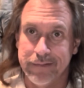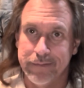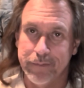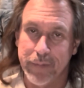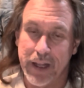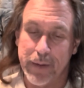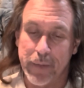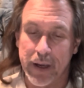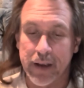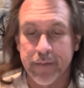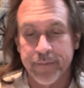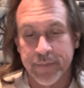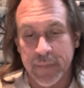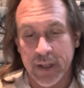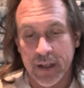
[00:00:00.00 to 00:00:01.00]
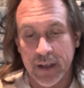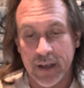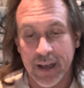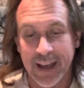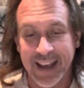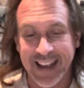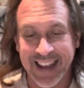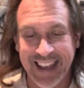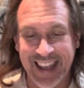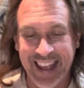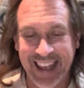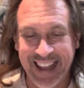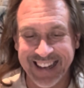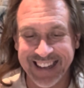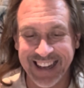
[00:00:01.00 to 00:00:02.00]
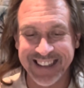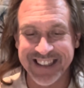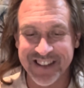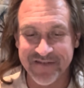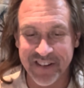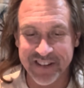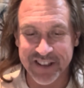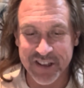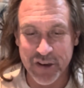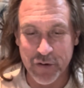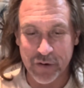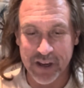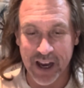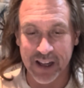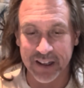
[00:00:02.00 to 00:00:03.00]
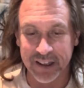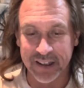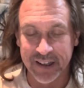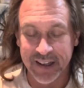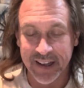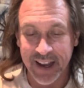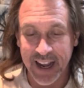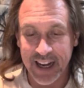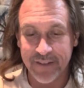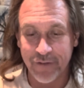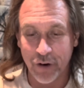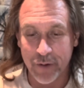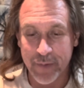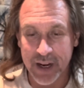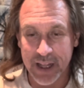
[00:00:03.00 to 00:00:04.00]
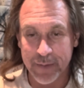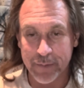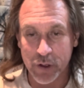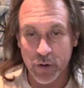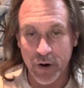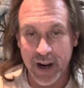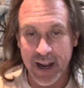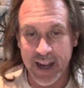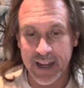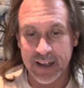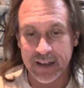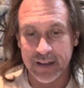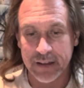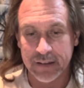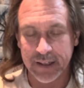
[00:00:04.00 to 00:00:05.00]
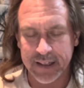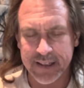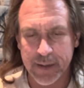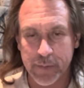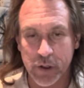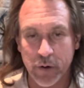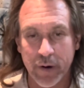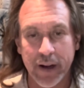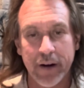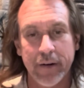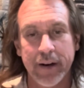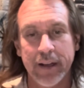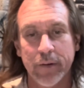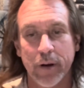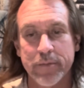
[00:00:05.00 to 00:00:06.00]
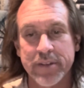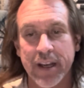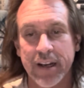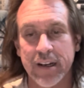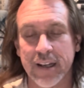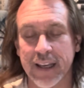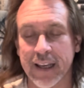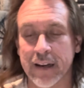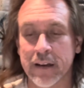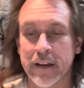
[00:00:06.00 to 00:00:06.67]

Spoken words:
Blind Buy. 1952, color, 84-minute Blu-ray. Did I say Blu-ray already? Oh, I'm saying it again.